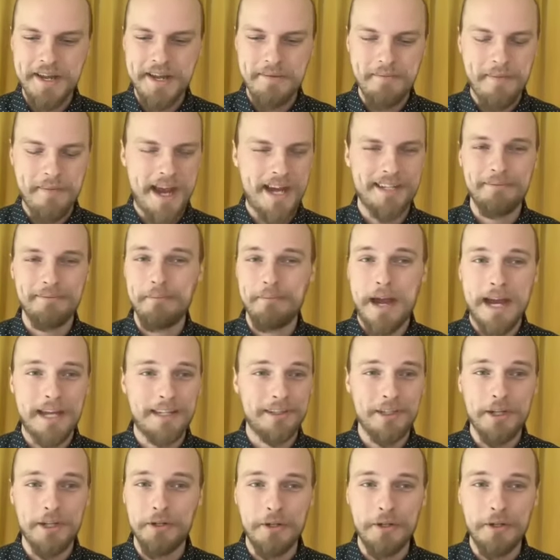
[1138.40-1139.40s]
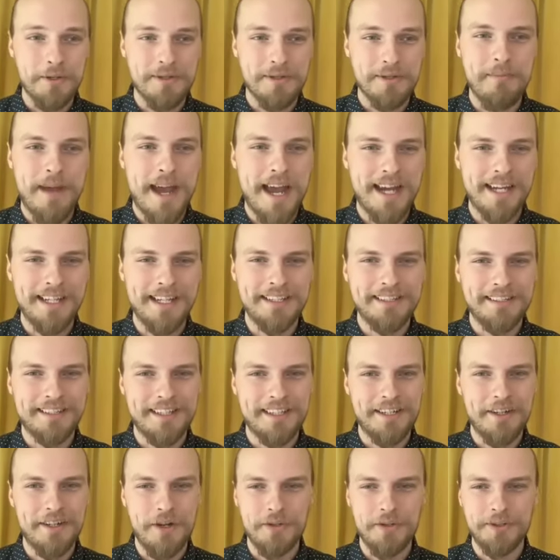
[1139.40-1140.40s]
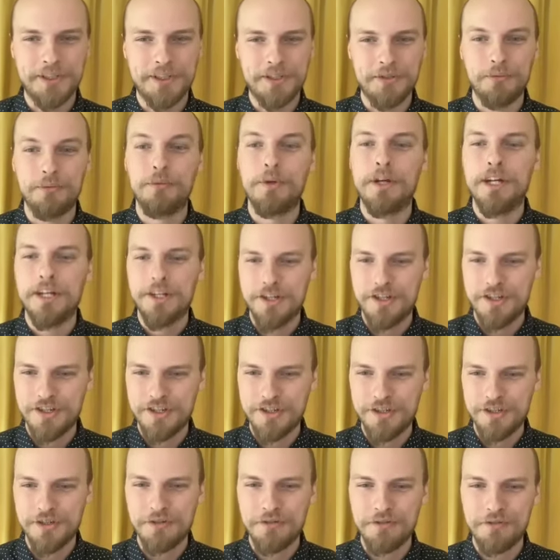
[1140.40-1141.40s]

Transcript: my logos mind can only wish to